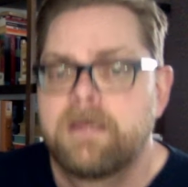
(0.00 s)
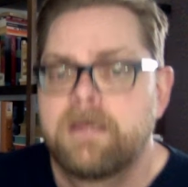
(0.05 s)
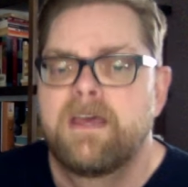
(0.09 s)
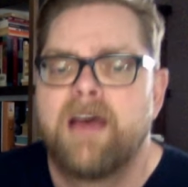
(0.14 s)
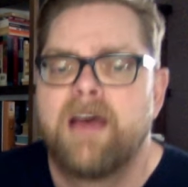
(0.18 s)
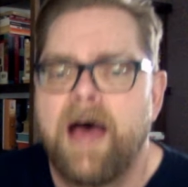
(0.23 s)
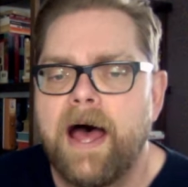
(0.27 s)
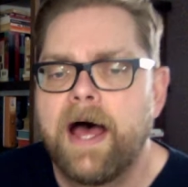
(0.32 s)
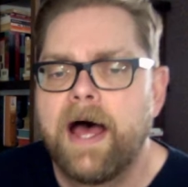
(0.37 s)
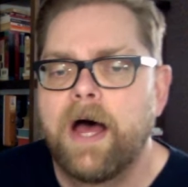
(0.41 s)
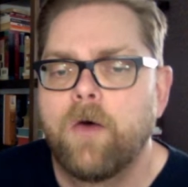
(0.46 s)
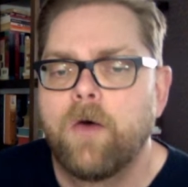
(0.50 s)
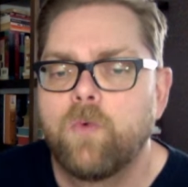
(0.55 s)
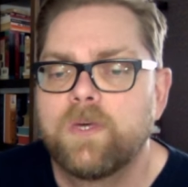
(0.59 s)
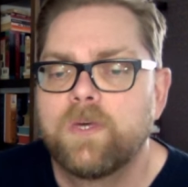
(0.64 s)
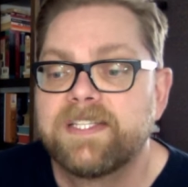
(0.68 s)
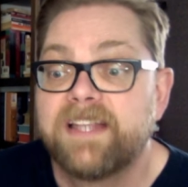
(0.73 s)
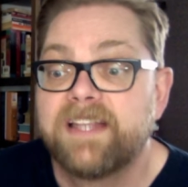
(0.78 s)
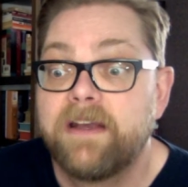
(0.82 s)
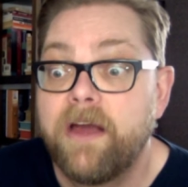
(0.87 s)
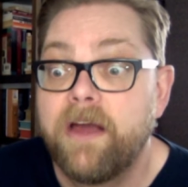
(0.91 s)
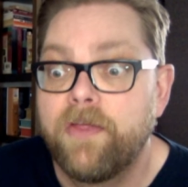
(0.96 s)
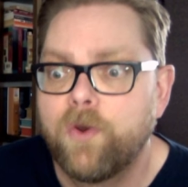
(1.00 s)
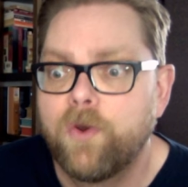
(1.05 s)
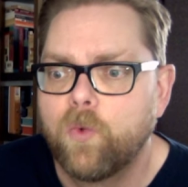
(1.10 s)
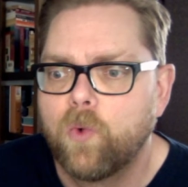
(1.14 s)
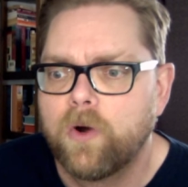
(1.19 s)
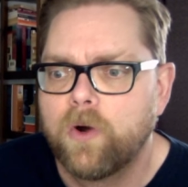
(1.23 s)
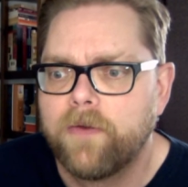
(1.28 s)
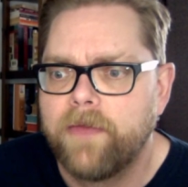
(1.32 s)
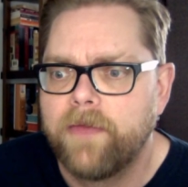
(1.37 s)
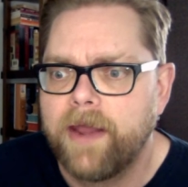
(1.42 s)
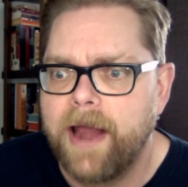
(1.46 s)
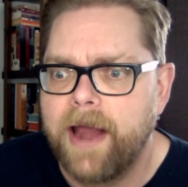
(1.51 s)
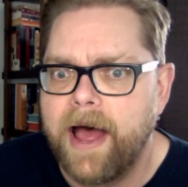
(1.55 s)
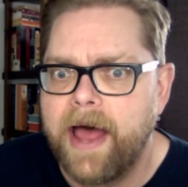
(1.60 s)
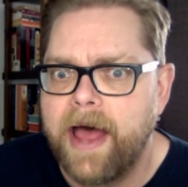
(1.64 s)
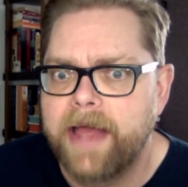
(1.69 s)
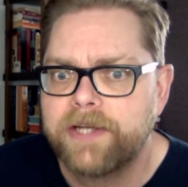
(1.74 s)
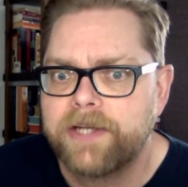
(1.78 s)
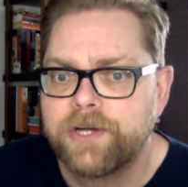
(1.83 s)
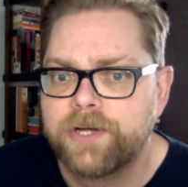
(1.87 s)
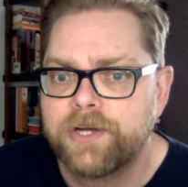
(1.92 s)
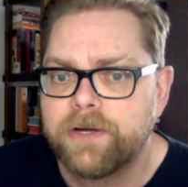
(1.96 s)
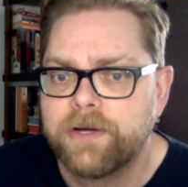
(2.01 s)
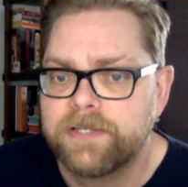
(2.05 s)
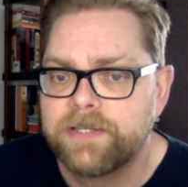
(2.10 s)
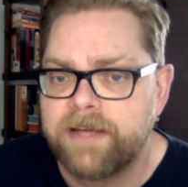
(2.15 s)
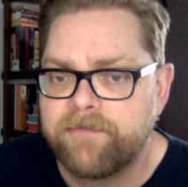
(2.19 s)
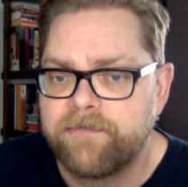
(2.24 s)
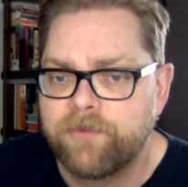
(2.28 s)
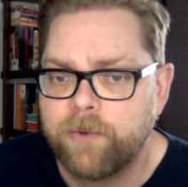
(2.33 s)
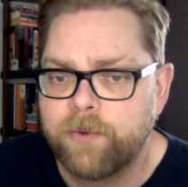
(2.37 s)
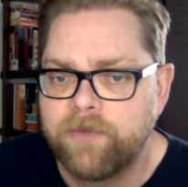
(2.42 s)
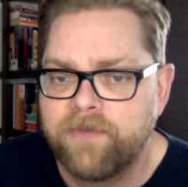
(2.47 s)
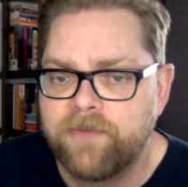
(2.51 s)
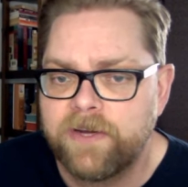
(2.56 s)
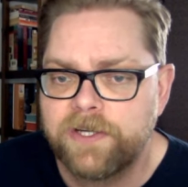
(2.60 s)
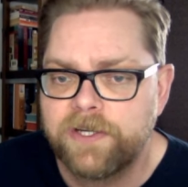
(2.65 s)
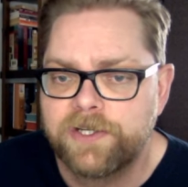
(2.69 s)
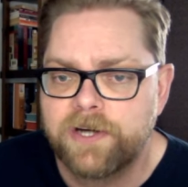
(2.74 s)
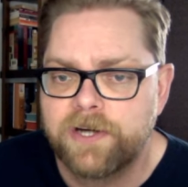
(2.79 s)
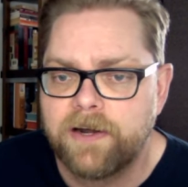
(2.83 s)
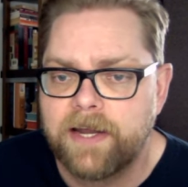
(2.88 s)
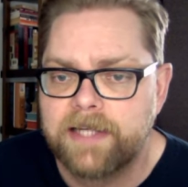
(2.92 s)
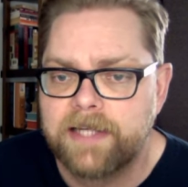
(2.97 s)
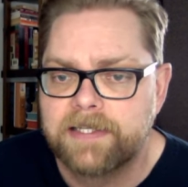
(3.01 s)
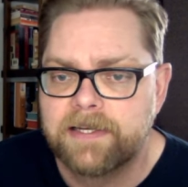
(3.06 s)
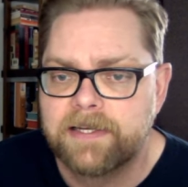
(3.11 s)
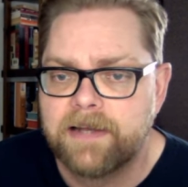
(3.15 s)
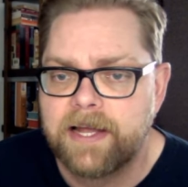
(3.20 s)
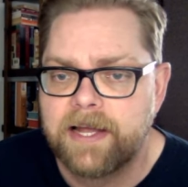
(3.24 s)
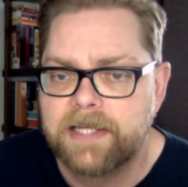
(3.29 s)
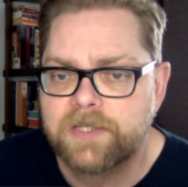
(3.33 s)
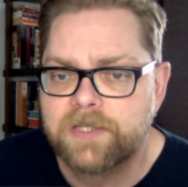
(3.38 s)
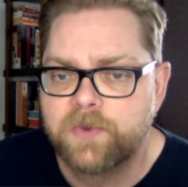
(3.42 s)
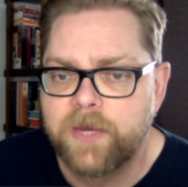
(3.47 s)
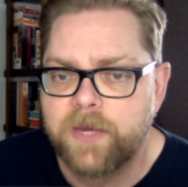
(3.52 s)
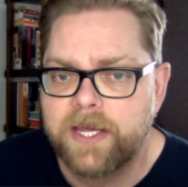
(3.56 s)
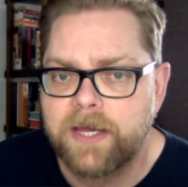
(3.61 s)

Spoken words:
was another word that I chose after we finished our lesson last week.